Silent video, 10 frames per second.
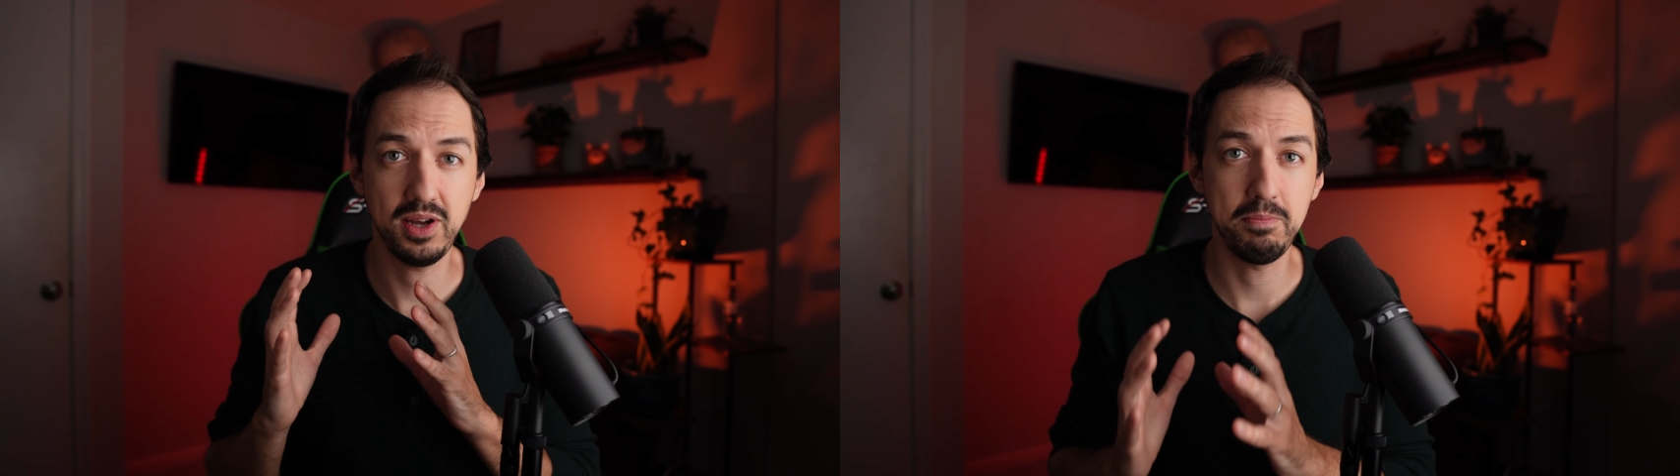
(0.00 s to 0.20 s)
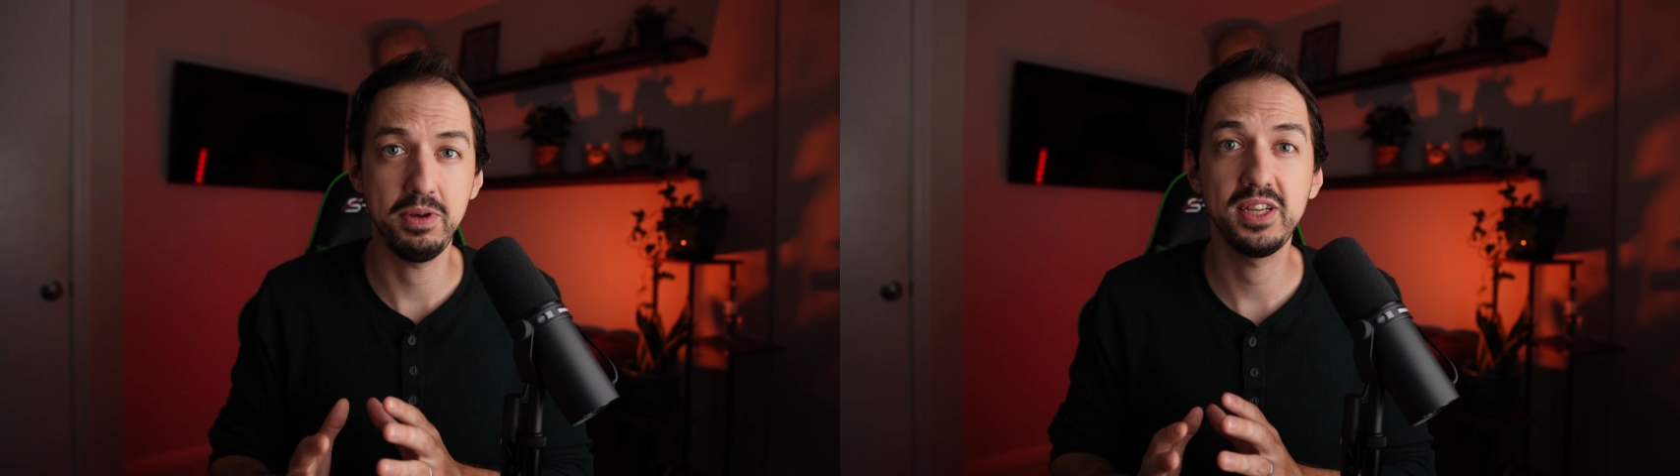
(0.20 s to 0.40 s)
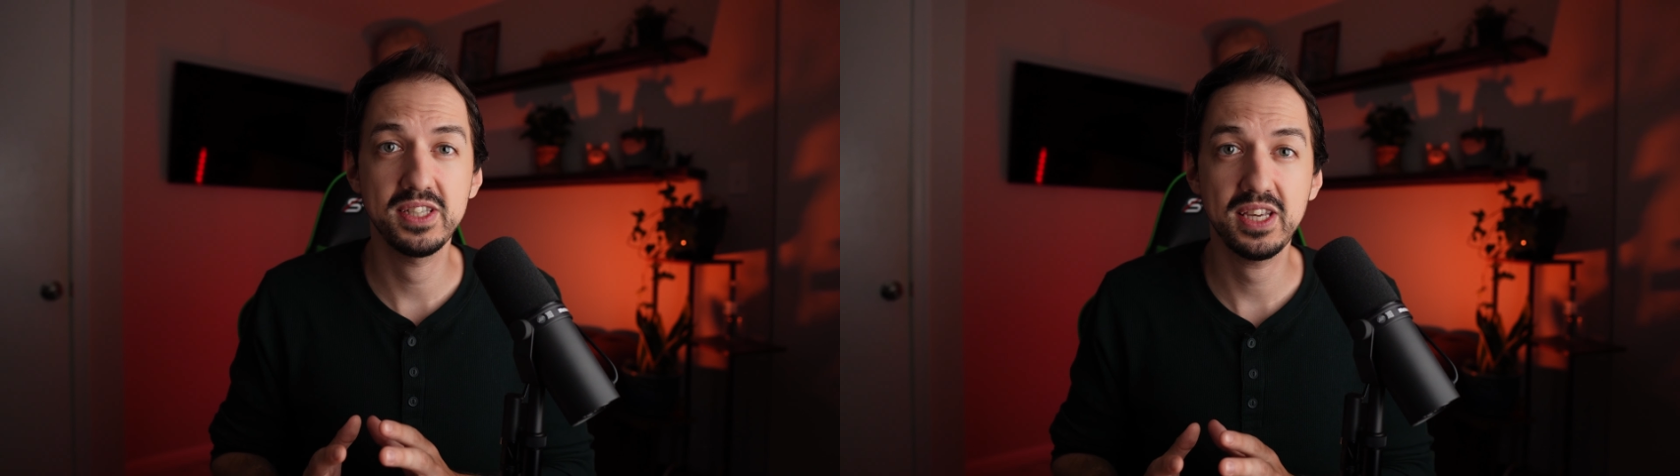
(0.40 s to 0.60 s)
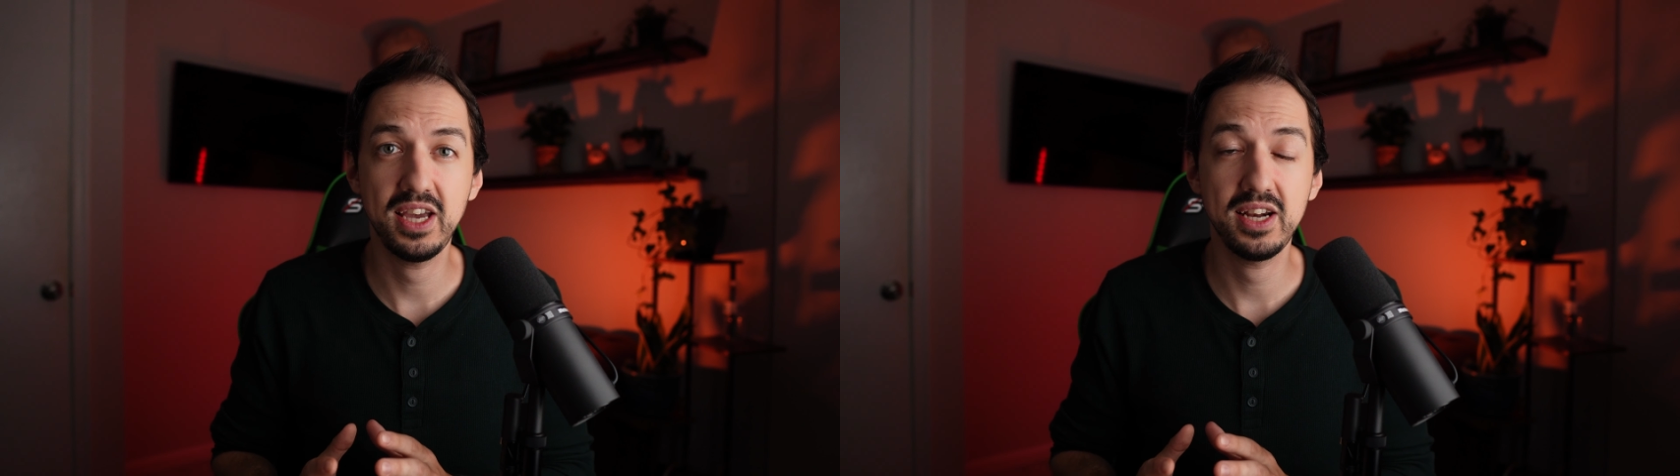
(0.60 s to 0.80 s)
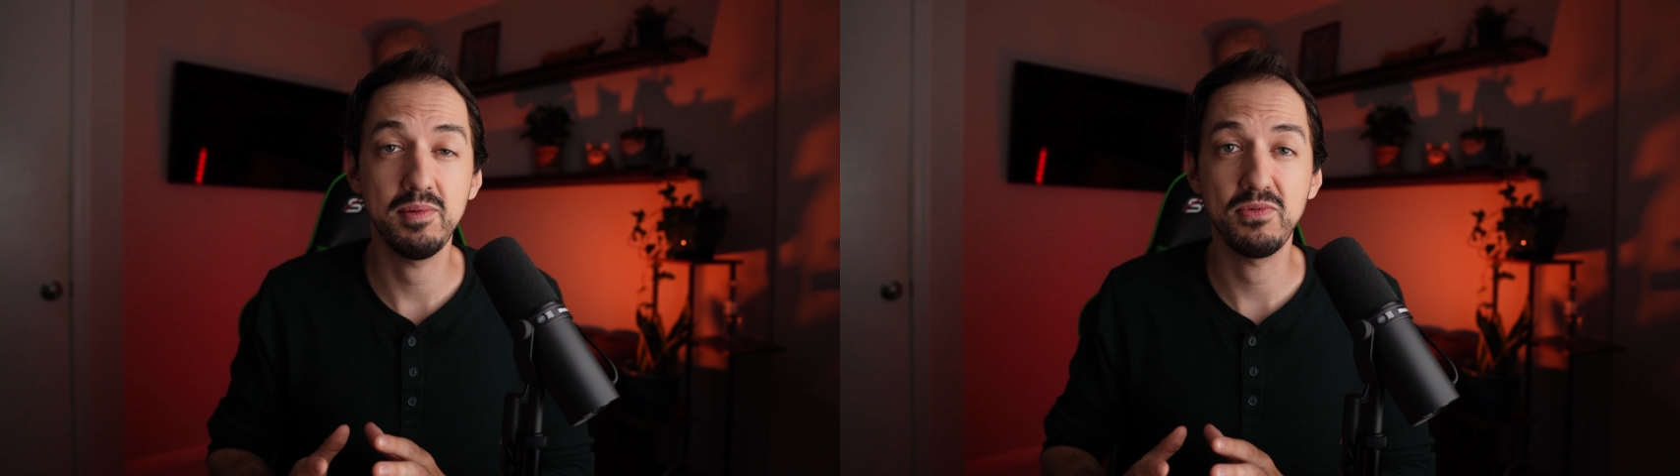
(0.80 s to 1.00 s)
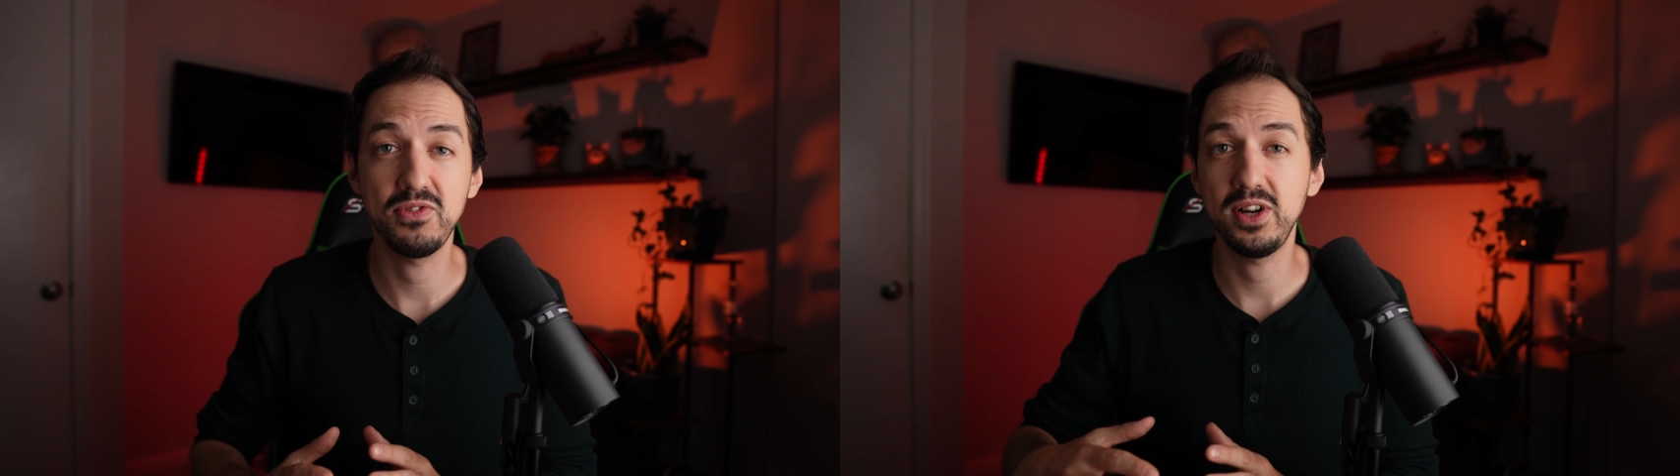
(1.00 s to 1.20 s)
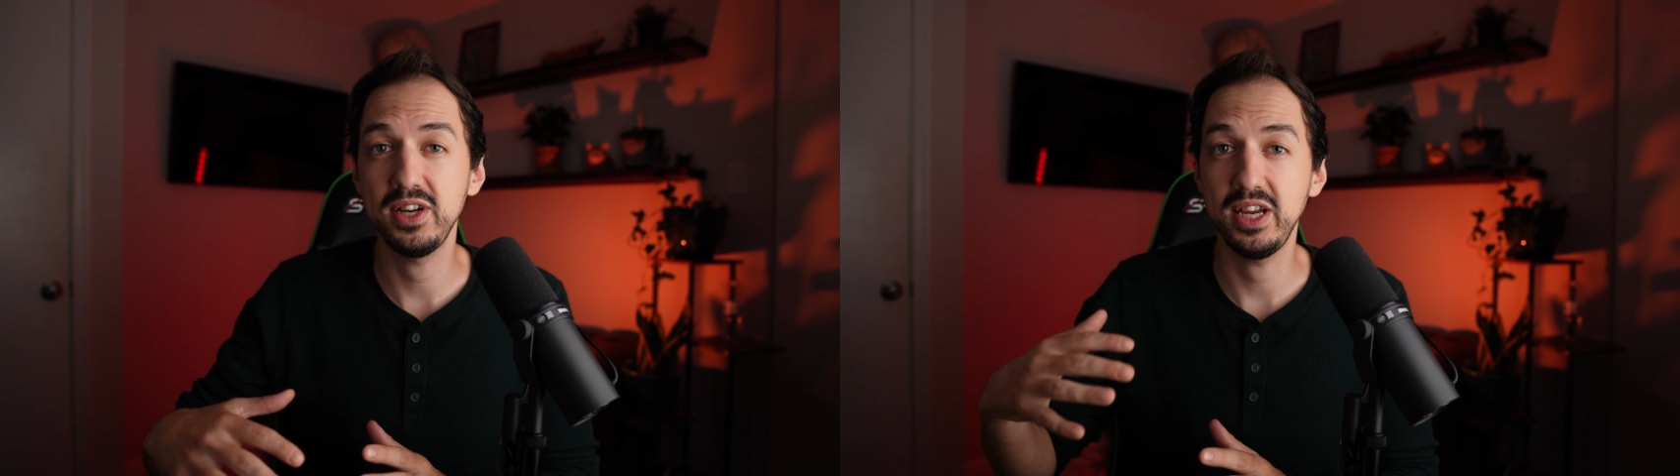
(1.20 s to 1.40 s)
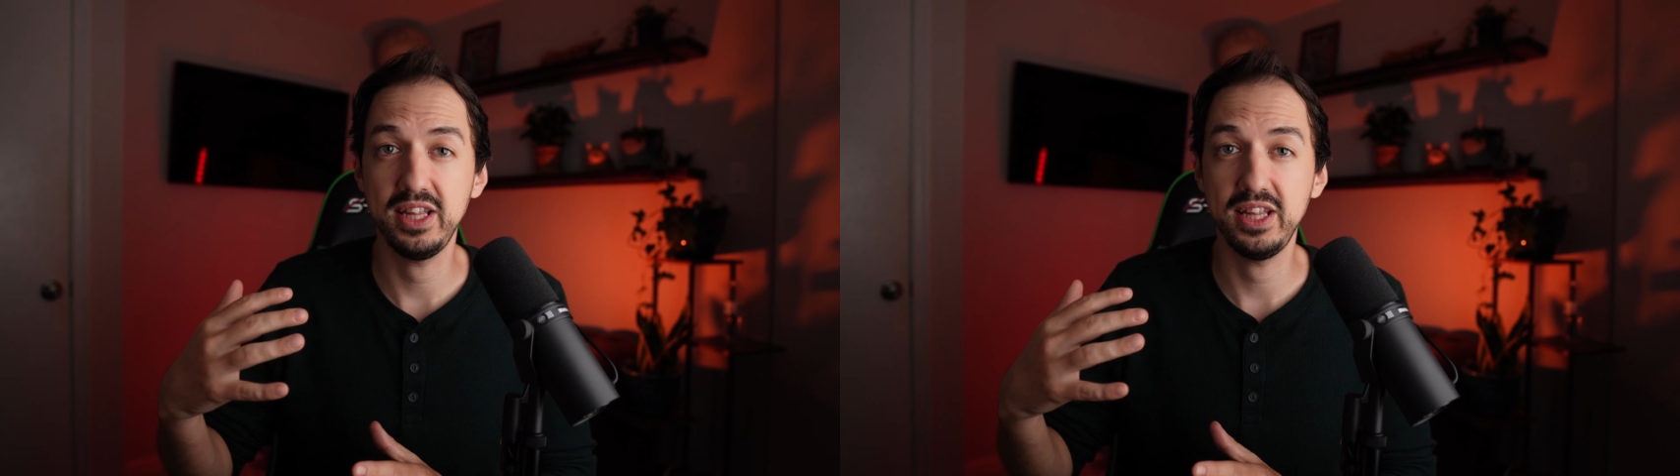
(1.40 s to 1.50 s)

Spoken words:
a big scan up front